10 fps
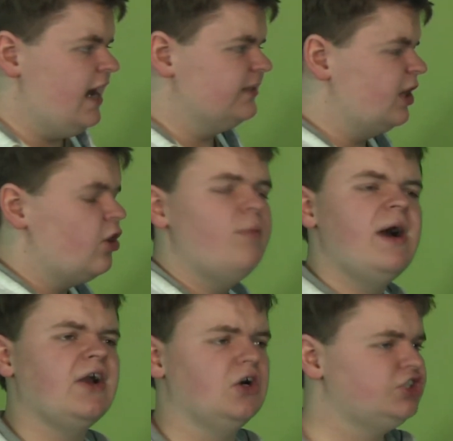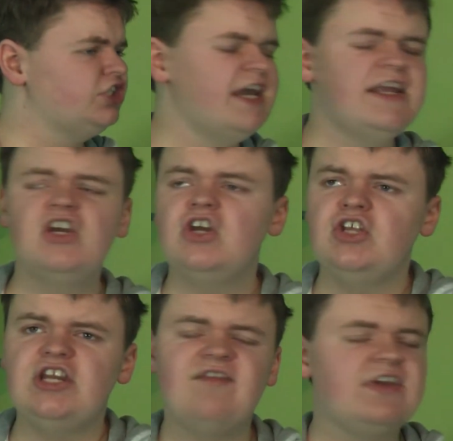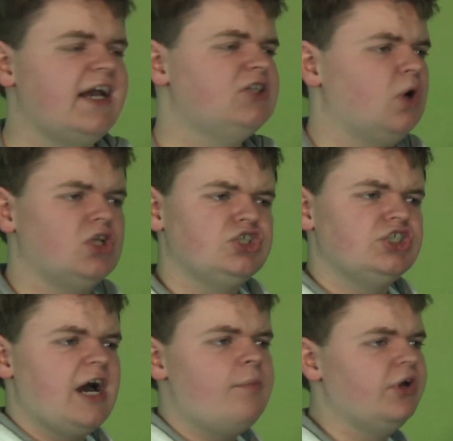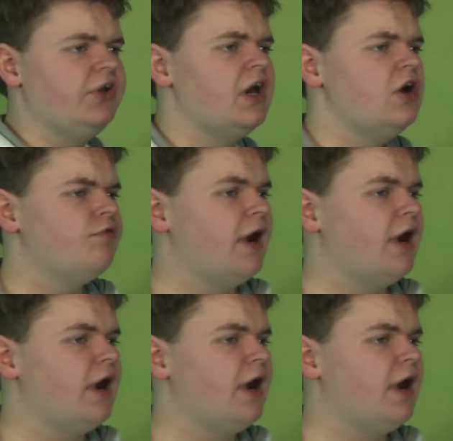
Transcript: I said, oh my god Janine, you never guess what's just happened.